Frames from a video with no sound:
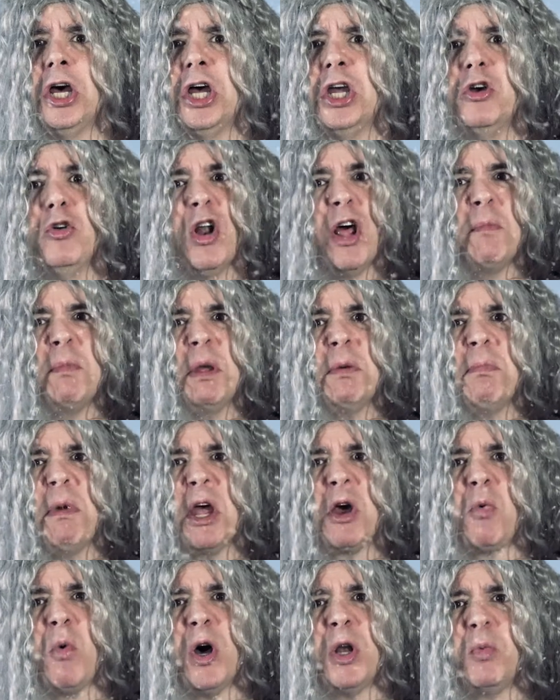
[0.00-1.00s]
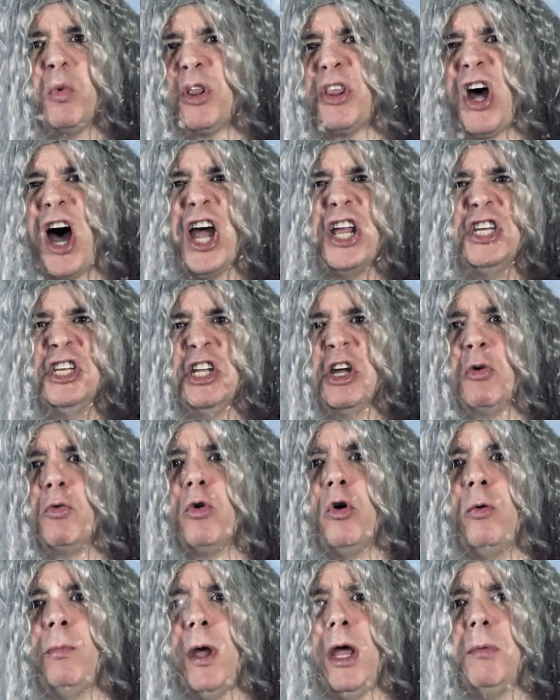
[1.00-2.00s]
You let me make one with idea
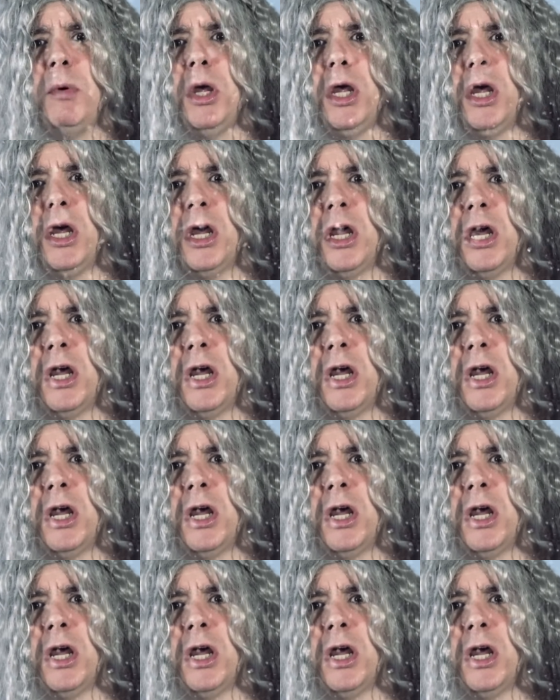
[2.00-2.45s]
roll maybe?